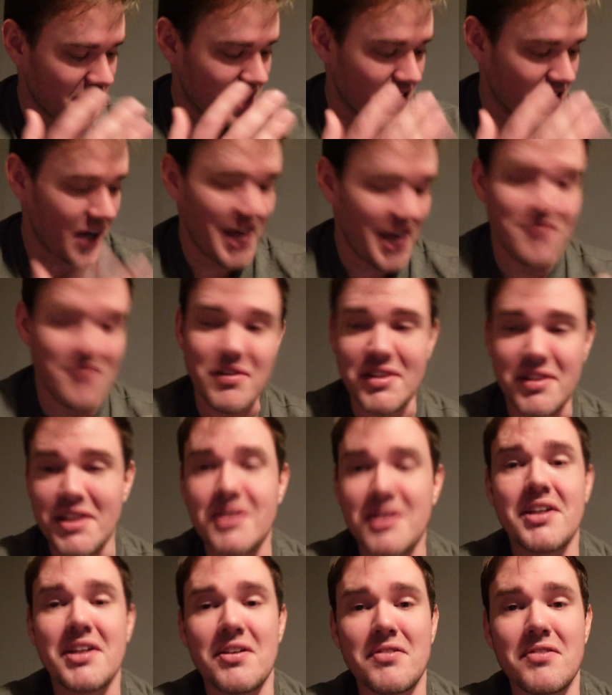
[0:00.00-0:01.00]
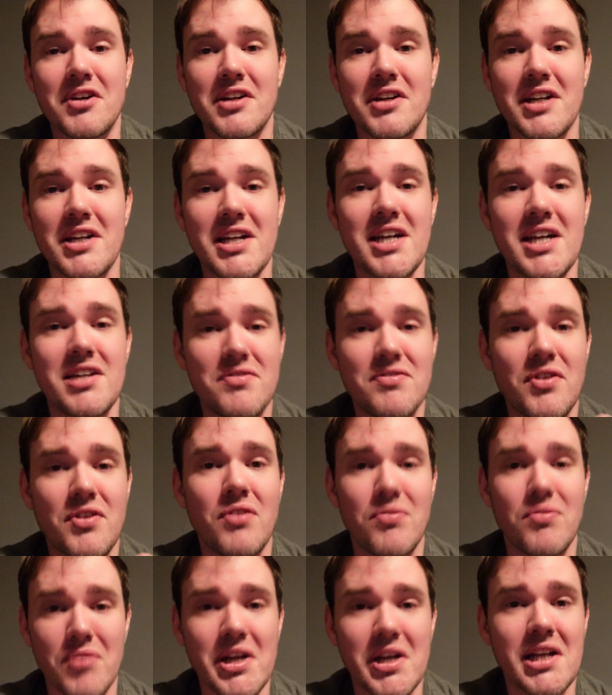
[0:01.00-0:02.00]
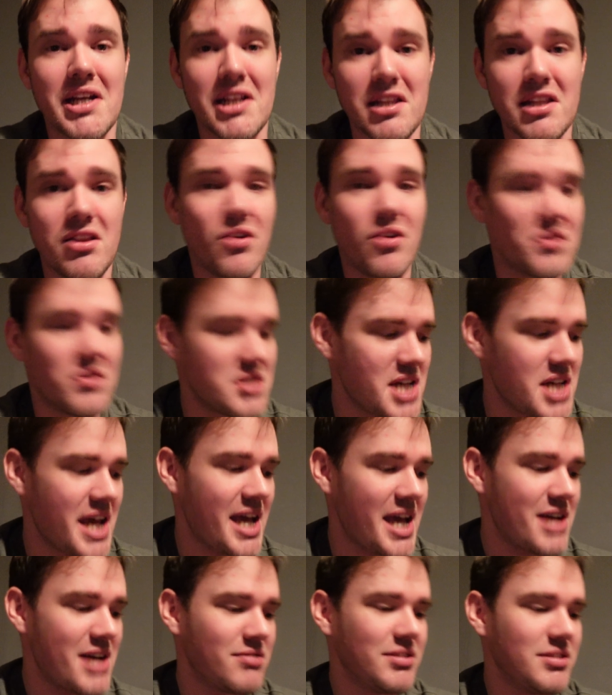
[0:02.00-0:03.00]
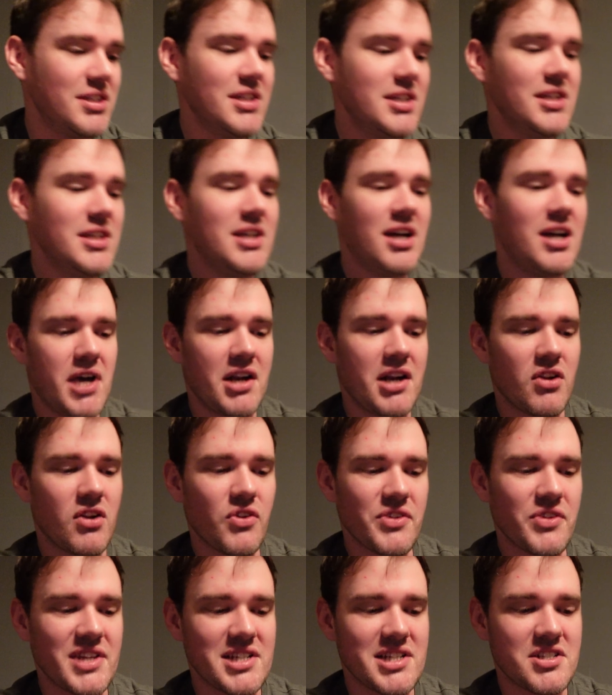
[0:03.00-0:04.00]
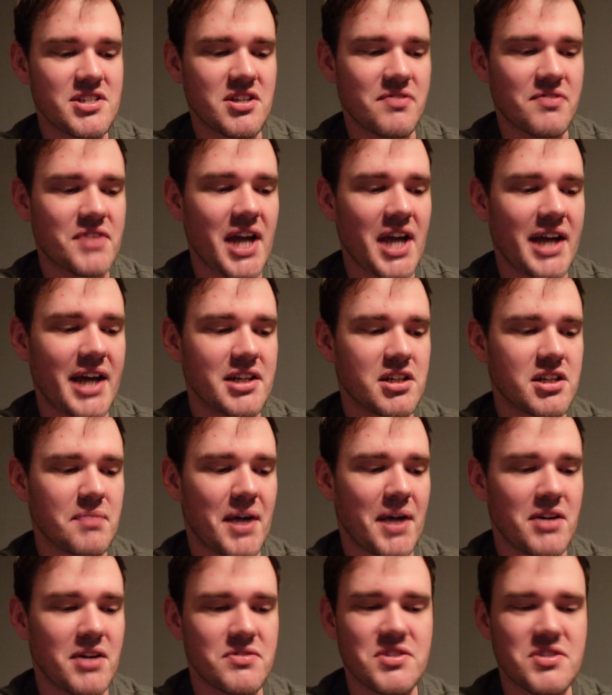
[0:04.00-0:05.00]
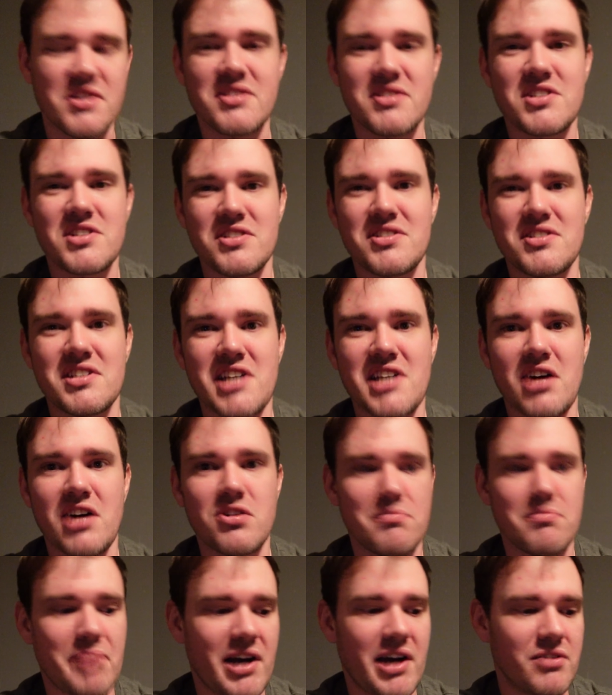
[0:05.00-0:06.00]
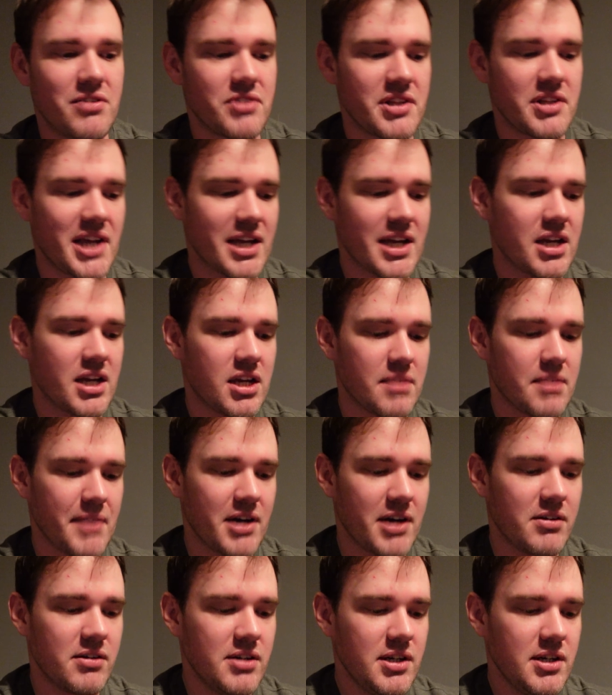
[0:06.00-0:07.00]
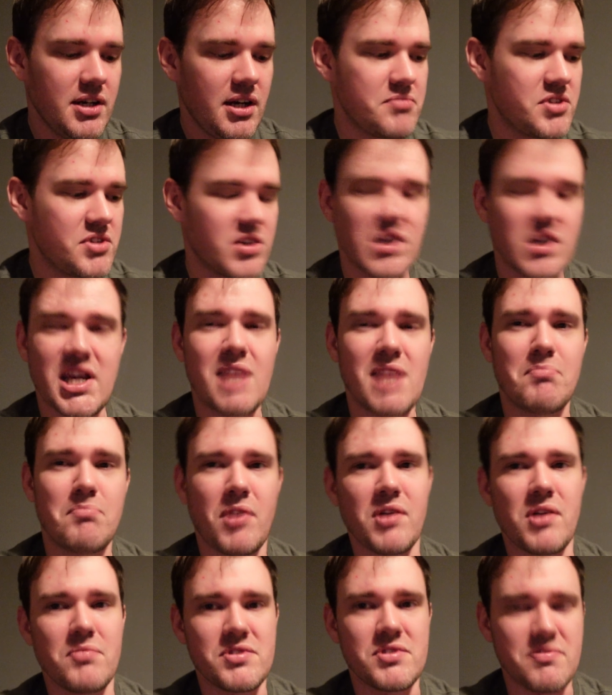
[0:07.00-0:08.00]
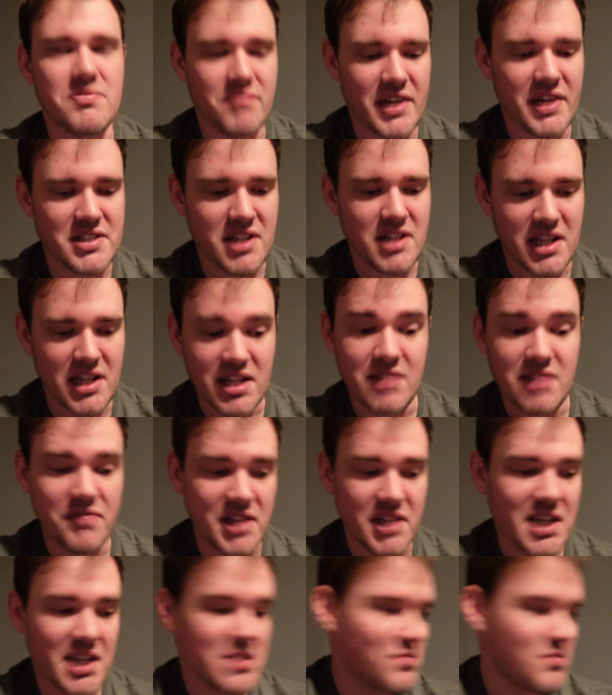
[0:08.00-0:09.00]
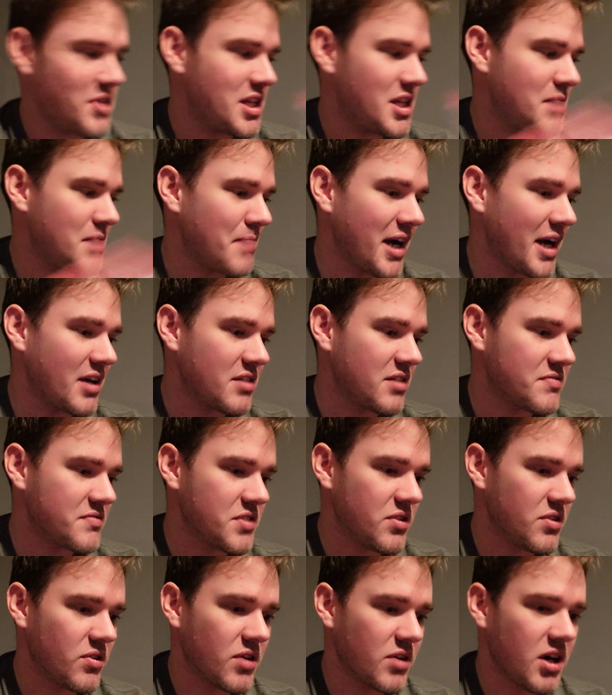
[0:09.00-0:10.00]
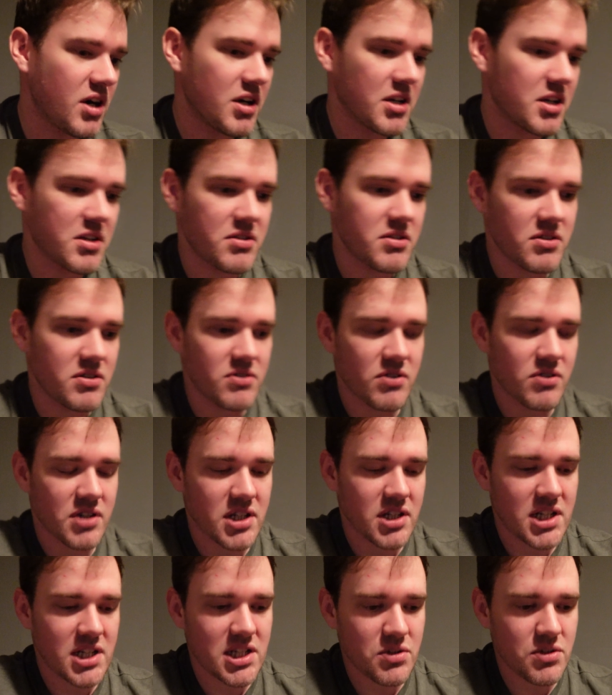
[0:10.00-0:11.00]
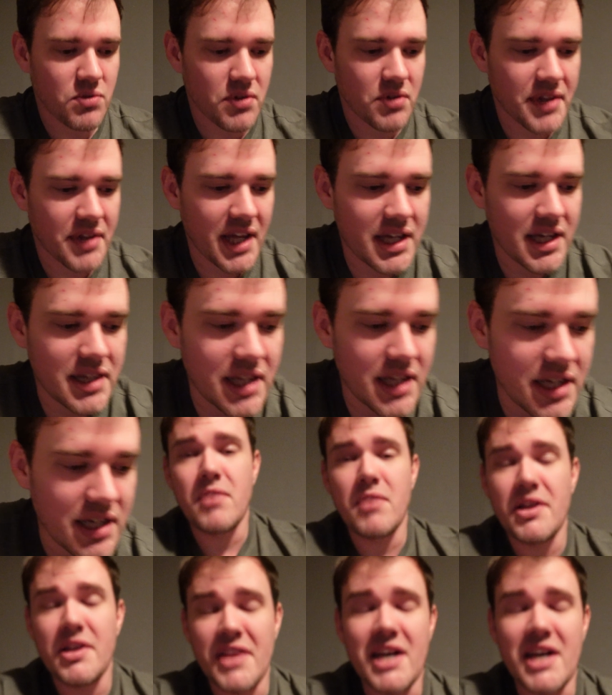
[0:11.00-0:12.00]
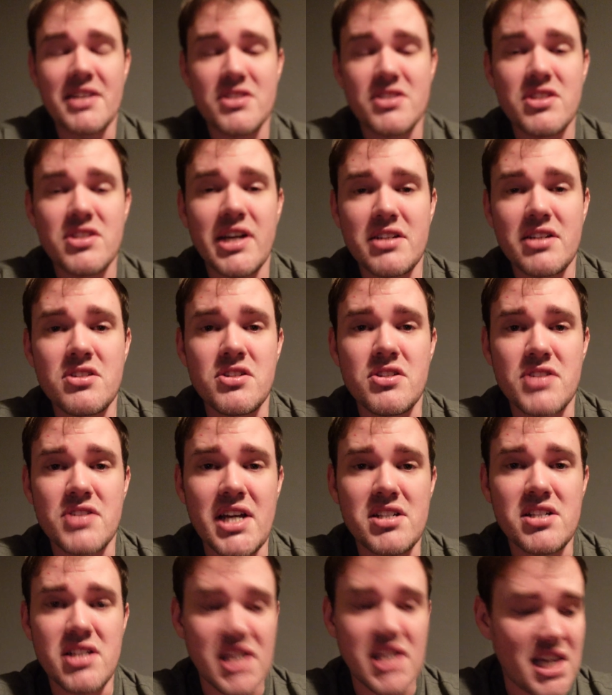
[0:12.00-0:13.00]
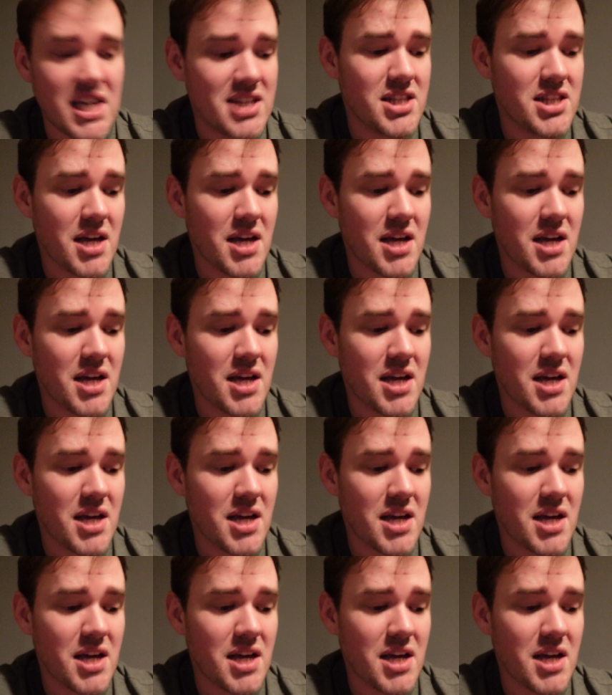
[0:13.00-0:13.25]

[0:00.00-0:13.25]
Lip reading: got everything that I'm going to need for a really long day out. And a lot of that stuff can come out, such as the talcum powder, that can come out. You're going to get by with some Vaseline if it gets really bad after a long hike, but you're not going to need all of that in there. And that does actually, in